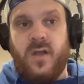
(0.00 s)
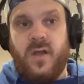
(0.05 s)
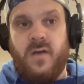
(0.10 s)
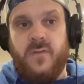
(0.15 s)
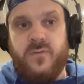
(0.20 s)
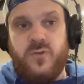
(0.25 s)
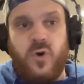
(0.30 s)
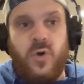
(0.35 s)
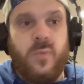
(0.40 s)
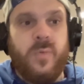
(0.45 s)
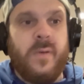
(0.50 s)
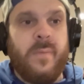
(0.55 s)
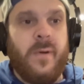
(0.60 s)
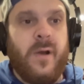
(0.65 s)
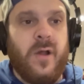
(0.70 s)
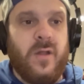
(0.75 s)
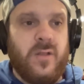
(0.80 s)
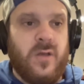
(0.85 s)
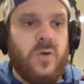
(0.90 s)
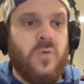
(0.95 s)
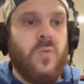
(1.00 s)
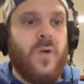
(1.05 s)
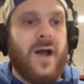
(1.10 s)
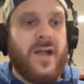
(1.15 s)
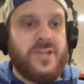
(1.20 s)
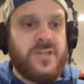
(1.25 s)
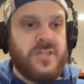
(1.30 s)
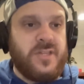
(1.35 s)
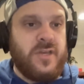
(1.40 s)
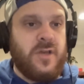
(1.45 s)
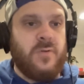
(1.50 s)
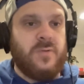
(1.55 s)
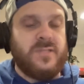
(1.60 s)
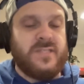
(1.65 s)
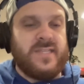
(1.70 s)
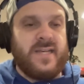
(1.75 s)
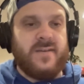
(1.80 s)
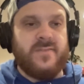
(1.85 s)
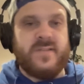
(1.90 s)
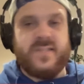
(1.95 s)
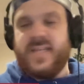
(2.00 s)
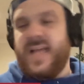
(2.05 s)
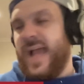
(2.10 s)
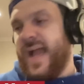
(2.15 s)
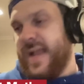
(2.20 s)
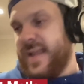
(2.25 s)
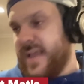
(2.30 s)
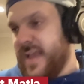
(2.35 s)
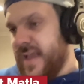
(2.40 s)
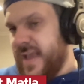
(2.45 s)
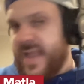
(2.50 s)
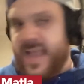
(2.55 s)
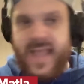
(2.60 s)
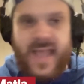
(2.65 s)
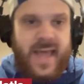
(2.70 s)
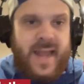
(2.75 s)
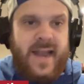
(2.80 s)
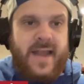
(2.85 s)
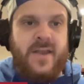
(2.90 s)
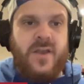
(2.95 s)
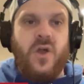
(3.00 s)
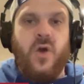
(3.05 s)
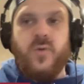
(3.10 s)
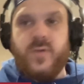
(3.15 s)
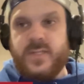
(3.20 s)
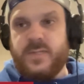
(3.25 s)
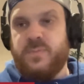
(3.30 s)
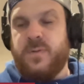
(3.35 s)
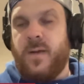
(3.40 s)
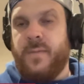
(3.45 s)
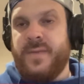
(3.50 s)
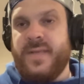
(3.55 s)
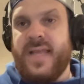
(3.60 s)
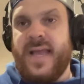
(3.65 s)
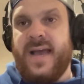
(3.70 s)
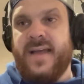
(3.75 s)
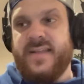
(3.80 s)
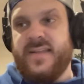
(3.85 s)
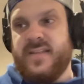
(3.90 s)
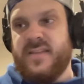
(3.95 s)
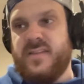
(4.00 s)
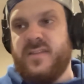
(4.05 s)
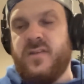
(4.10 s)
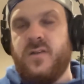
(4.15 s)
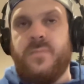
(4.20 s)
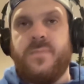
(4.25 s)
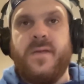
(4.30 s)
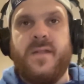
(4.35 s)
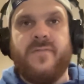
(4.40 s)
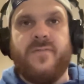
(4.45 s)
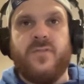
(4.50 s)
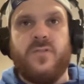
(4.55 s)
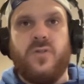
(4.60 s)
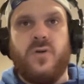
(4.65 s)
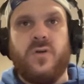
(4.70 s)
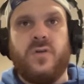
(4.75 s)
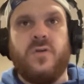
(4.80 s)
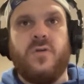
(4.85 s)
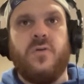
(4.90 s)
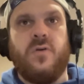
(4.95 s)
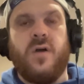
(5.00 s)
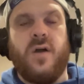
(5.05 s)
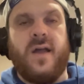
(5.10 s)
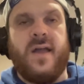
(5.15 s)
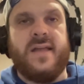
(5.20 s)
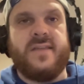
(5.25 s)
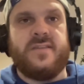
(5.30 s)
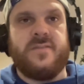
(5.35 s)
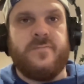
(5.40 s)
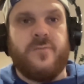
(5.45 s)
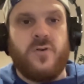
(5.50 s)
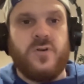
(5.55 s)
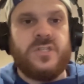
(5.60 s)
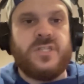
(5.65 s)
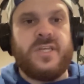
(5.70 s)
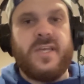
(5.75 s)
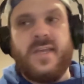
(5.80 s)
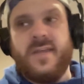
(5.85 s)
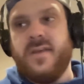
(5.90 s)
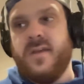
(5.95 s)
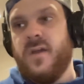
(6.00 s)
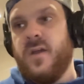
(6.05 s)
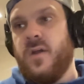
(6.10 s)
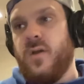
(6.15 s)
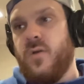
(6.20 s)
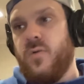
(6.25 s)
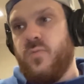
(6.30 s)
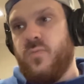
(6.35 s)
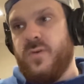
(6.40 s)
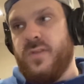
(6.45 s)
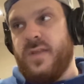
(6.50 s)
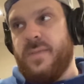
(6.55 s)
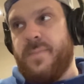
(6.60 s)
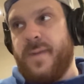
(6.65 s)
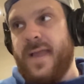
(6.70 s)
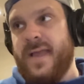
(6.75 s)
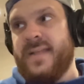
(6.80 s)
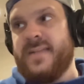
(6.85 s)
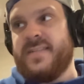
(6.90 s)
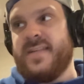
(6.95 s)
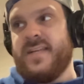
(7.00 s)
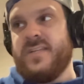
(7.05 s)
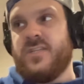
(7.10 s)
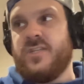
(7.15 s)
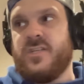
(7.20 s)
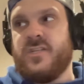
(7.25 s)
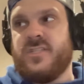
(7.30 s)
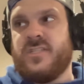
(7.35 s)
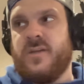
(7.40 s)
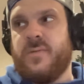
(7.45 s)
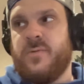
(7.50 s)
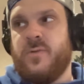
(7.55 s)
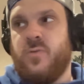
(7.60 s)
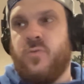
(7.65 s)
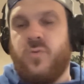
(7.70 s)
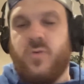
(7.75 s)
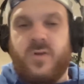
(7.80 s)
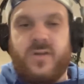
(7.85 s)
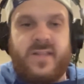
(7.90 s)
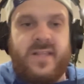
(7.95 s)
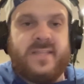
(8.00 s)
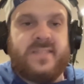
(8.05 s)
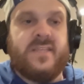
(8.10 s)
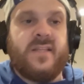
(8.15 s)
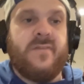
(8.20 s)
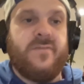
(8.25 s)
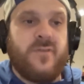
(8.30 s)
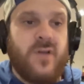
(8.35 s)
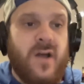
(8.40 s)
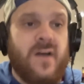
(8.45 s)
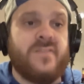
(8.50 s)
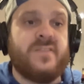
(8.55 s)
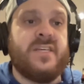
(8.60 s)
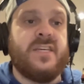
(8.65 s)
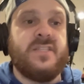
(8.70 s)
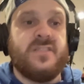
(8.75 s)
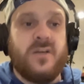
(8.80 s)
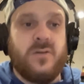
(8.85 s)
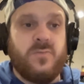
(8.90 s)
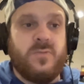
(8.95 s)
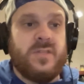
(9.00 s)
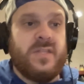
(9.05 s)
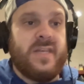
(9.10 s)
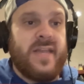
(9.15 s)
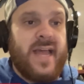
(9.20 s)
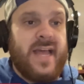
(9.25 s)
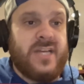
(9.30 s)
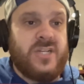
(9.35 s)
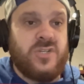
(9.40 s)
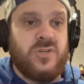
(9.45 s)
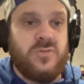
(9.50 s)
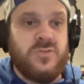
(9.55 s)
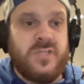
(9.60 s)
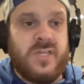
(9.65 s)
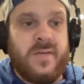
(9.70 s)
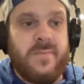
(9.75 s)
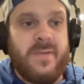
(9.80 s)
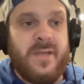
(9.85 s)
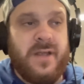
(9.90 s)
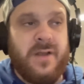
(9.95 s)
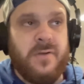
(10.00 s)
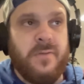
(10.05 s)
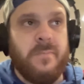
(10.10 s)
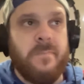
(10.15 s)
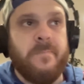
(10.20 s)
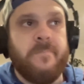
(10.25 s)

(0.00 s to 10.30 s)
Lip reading: of Colby Barlow watching the Owen Sound attack, and I know he's probably gotten a little bit of a look at Dvorsky when they paid attention to some of the work that Slafkovsky had done with the national team here.